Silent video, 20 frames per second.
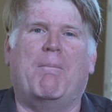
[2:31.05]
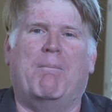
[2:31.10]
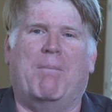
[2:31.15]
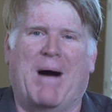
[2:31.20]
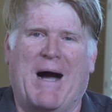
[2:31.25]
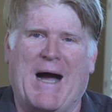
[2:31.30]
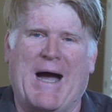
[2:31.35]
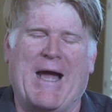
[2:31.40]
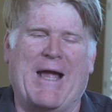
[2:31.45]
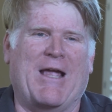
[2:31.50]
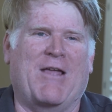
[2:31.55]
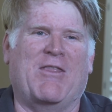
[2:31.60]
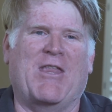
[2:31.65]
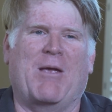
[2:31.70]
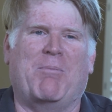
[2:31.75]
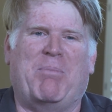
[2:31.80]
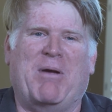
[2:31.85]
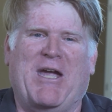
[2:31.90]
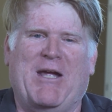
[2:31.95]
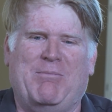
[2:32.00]
Bye. And
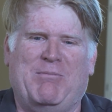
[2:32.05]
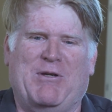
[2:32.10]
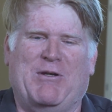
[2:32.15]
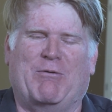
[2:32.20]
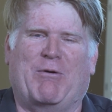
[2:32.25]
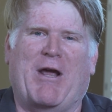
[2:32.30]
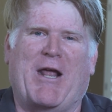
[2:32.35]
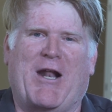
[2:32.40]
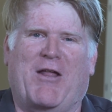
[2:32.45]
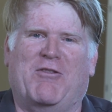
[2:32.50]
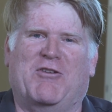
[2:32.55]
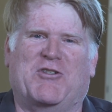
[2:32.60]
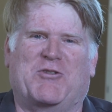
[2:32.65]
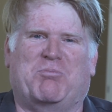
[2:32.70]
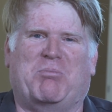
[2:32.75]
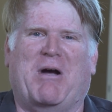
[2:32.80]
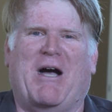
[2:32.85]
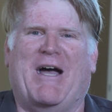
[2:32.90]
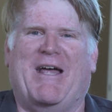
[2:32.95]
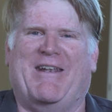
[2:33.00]
they paid me right on the
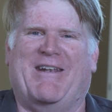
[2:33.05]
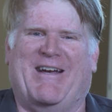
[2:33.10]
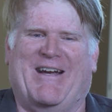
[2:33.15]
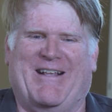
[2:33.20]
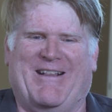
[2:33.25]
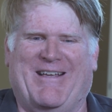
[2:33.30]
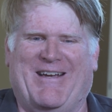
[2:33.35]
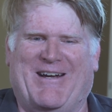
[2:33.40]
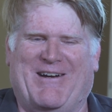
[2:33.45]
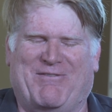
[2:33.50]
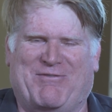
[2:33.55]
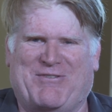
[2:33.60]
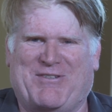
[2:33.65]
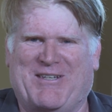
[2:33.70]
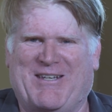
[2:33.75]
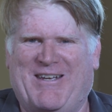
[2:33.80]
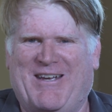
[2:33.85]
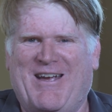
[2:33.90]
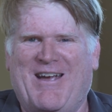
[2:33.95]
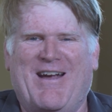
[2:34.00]
spot and I
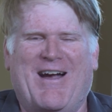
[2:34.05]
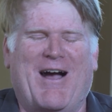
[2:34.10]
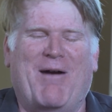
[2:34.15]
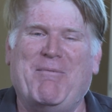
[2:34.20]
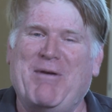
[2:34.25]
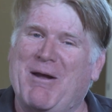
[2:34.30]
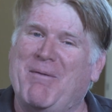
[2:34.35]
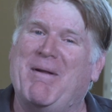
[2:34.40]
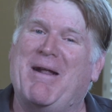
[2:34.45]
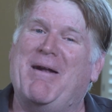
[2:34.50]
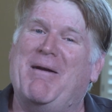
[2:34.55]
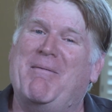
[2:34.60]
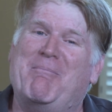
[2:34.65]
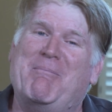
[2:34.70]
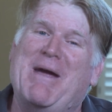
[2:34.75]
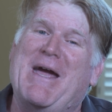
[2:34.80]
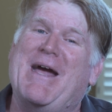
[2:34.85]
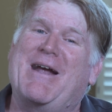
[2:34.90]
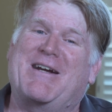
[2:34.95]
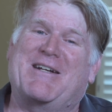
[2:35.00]
left. I mean, I'm
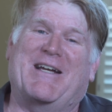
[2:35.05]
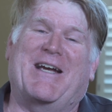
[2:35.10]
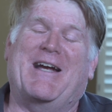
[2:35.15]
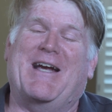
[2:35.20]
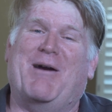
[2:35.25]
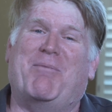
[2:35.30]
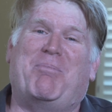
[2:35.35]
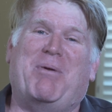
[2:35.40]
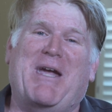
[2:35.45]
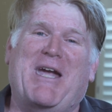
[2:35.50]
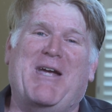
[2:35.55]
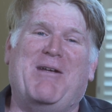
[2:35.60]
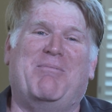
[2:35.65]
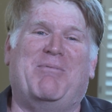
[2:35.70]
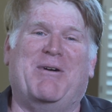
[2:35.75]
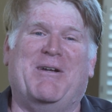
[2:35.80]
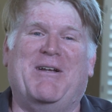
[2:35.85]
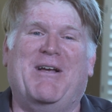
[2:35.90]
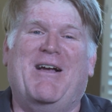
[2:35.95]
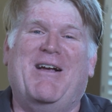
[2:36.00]
not mad because I got paid,
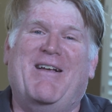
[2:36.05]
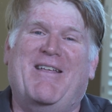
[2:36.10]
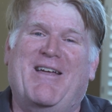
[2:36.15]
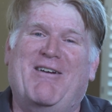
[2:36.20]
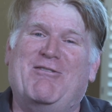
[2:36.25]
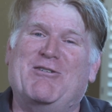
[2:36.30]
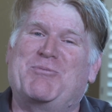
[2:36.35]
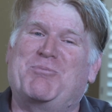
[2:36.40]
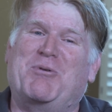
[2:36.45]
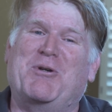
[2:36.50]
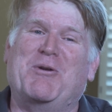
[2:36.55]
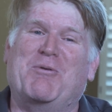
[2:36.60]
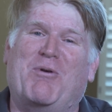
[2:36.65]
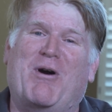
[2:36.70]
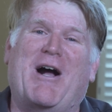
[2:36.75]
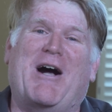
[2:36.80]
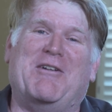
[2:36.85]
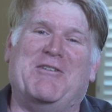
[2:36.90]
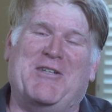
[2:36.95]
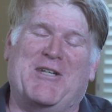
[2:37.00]
but it was pretty
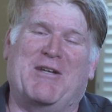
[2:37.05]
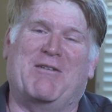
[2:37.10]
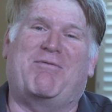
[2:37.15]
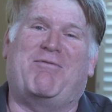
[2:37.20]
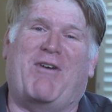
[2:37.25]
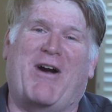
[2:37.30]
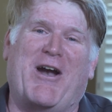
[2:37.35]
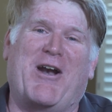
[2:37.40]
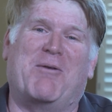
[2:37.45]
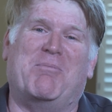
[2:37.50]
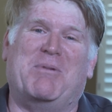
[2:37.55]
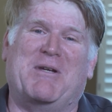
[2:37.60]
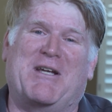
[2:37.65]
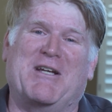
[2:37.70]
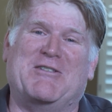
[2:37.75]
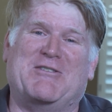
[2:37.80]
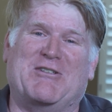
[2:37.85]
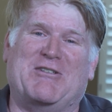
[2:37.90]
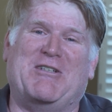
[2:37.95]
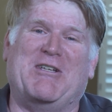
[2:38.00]
wild to get fired
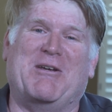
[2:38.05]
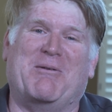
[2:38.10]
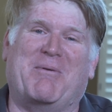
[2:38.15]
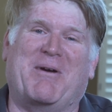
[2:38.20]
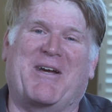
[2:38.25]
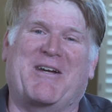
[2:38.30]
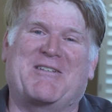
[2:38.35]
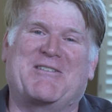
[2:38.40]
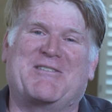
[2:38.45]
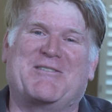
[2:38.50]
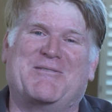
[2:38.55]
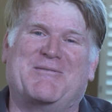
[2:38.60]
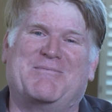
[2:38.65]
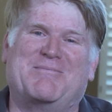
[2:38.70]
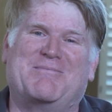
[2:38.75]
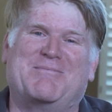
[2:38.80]
because of DMX.